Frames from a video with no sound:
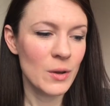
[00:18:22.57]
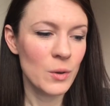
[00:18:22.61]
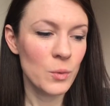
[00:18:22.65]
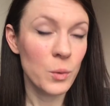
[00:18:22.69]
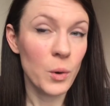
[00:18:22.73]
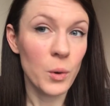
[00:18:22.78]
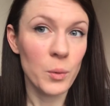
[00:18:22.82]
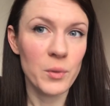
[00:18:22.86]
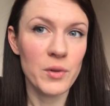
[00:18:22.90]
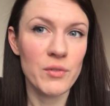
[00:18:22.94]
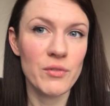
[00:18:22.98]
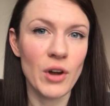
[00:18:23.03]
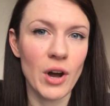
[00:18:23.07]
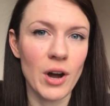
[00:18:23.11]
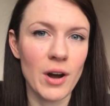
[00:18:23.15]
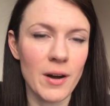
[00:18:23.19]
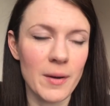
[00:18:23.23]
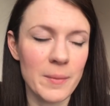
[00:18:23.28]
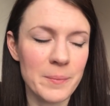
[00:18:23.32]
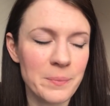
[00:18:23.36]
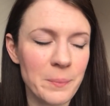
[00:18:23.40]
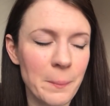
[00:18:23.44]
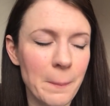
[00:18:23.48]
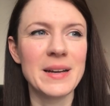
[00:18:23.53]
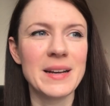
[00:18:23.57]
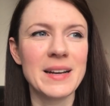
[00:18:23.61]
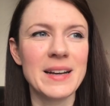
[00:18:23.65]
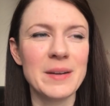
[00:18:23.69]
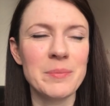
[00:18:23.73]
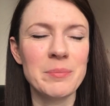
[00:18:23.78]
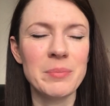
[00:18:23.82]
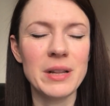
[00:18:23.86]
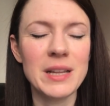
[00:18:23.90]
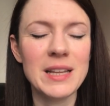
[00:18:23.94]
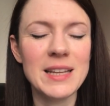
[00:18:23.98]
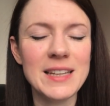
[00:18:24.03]
what we've got
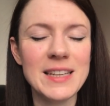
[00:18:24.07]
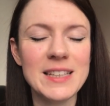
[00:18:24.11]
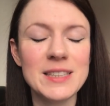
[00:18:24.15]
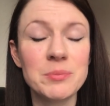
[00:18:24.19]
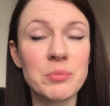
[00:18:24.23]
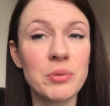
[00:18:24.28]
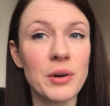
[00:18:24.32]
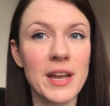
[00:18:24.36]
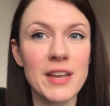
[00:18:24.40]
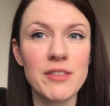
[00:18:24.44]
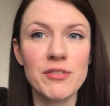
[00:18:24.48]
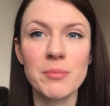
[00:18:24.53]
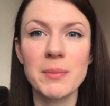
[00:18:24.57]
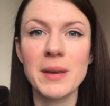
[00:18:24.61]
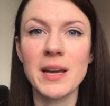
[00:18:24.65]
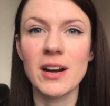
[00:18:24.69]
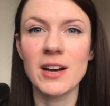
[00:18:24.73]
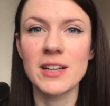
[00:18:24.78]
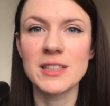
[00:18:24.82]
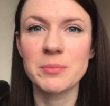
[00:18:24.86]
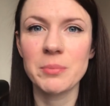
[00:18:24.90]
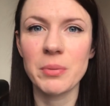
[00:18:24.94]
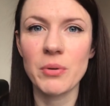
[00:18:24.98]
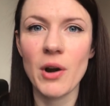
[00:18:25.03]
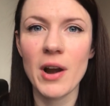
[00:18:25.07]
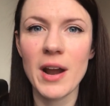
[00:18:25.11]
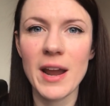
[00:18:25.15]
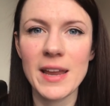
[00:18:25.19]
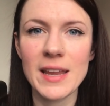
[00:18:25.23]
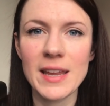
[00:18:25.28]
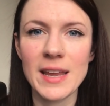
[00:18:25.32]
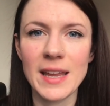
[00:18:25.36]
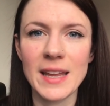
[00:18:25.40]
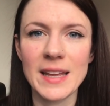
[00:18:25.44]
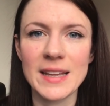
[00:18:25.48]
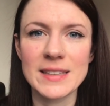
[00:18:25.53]
please pray for me, guys.
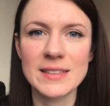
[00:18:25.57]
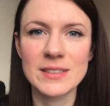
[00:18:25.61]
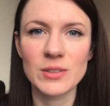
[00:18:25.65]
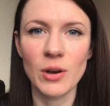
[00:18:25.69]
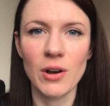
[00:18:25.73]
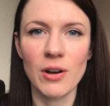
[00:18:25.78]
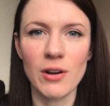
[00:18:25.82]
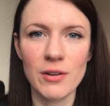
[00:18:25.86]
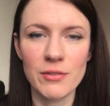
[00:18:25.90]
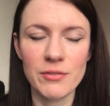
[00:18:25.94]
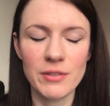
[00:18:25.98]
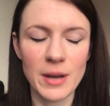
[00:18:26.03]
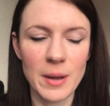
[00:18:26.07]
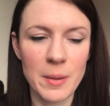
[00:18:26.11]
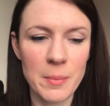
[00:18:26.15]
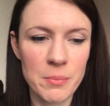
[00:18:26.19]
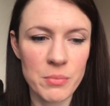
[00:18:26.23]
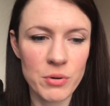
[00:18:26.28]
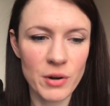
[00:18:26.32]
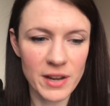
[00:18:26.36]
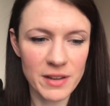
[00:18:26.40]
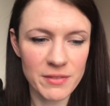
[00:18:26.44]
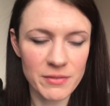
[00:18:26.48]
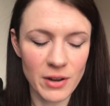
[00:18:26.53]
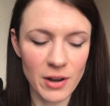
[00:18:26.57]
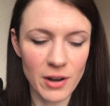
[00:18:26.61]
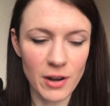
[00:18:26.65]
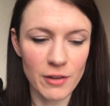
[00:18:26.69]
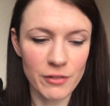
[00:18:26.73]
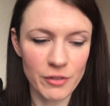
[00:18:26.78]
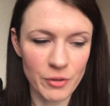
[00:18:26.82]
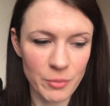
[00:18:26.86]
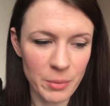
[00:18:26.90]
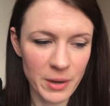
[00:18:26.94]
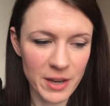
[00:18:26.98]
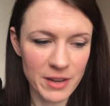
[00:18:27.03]
Pray it's Arthur. Pray for
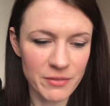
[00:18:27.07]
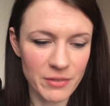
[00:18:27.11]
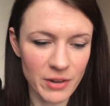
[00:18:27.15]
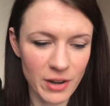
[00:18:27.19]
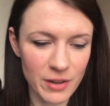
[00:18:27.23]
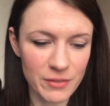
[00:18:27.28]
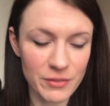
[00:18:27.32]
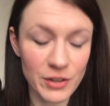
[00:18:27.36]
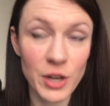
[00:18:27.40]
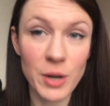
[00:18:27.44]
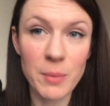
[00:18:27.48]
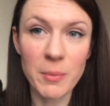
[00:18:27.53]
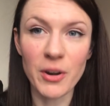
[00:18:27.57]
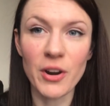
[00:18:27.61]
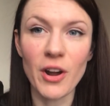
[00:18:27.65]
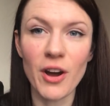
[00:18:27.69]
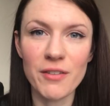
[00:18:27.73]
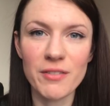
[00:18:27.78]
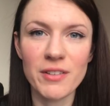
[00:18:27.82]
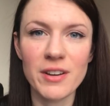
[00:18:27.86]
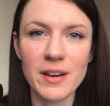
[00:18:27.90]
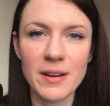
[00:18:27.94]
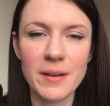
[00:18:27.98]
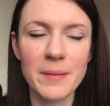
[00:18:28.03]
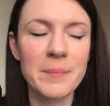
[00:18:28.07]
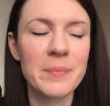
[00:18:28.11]
Arthur. Pray for Arthur. Come on, Arthur.